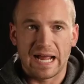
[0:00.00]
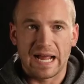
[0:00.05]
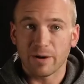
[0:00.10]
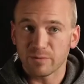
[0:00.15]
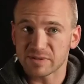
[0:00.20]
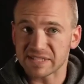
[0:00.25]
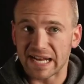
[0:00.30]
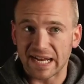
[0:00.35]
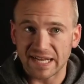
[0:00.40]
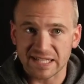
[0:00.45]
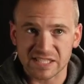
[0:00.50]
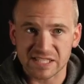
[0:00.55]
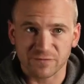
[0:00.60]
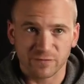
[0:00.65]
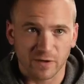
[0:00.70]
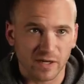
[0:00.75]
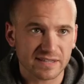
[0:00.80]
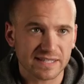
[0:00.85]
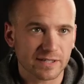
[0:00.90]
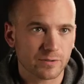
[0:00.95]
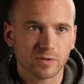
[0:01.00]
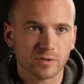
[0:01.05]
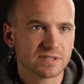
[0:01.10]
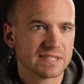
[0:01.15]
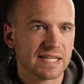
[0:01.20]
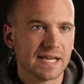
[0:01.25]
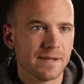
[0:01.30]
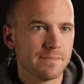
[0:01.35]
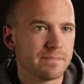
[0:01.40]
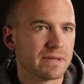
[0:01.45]
I was high as fuck that whole
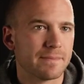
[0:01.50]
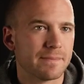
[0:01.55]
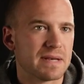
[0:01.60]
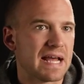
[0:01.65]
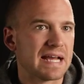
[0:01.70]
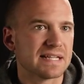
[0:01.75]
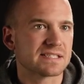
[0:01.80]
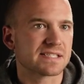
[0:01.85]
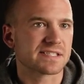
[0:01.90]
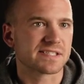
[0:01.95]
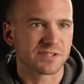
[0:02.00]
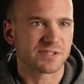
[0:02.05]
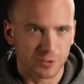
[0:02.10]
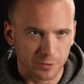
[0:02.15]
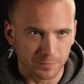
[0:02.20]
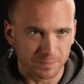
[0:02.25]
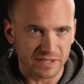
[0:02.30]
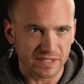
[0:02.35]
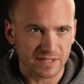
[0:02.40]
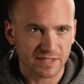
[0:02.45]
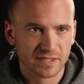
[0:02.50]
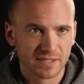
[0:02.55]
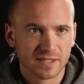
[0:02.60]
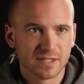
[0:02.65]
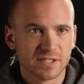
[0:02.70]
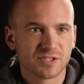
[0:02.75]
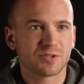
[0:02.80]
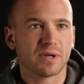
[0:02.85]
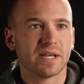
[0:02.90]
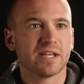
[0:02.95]
time, but I'm not stupid.
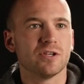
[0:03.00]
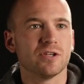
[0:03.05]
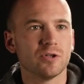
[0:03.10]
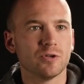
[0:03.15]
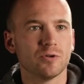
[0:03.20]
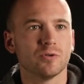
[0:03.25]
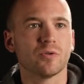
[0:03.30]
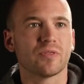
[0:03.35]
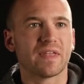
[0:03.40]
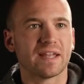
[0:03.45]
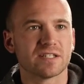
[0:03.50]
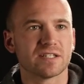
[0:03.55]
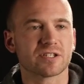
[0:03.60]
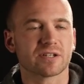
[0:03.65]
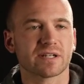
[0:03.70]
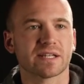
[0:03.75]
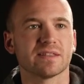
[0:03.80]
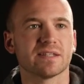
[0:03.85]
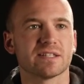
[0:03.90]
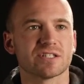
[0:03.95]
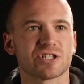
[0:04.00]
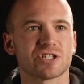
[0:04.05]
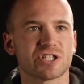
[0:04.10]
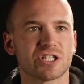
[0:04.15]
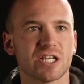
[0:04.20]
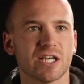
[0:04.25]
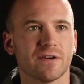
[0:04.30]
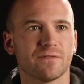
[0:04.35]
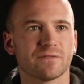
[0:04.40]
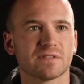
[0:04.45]
So I knew that during the
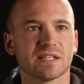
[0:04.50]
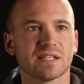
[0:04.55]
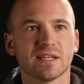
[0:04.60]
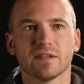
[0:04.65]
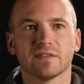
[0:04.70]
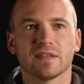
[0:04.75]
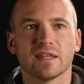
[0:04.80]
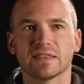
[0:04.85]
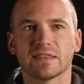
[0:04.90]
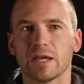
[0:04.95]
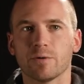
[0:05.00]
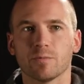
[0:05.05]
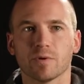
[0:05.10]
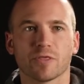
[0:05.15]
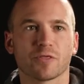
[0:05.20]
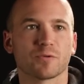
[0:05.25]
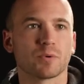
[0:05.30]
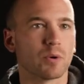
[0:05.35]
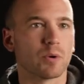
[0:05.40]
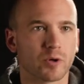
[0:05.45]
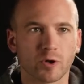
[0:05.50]
shift that they would throw